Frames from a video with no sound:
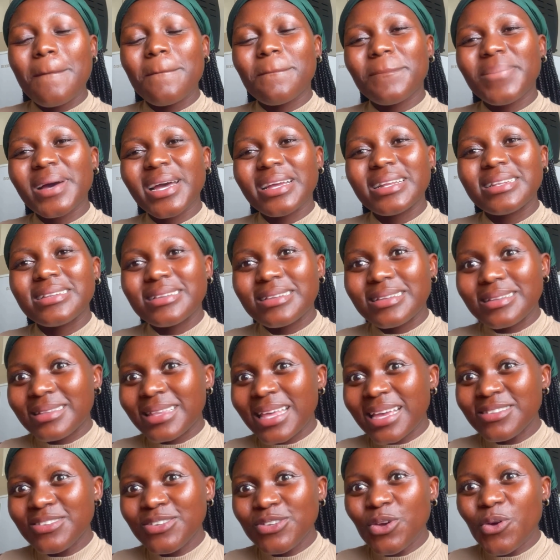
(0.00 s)
but
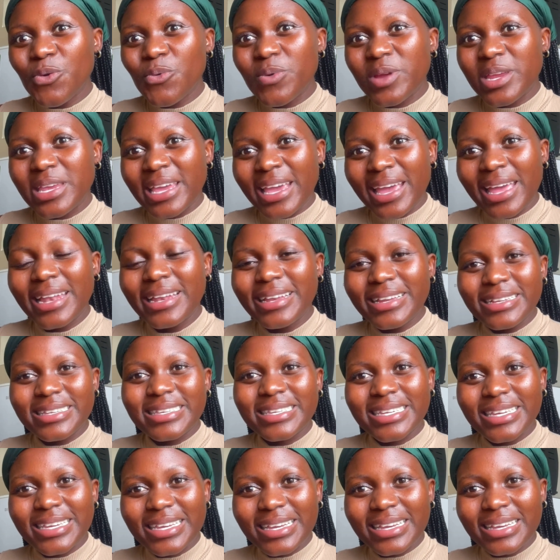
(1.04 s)
that's your
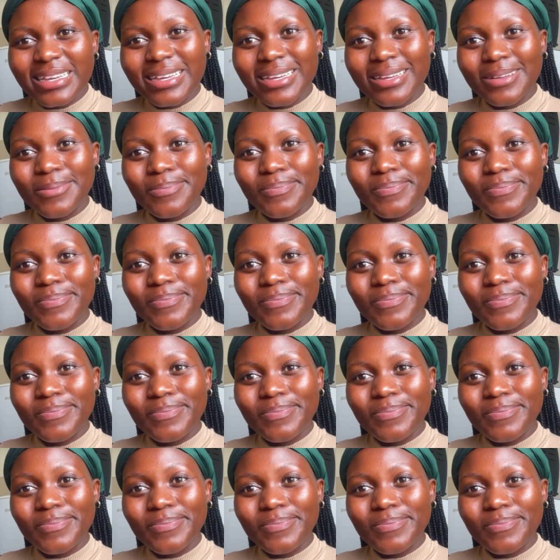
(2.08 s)
reality.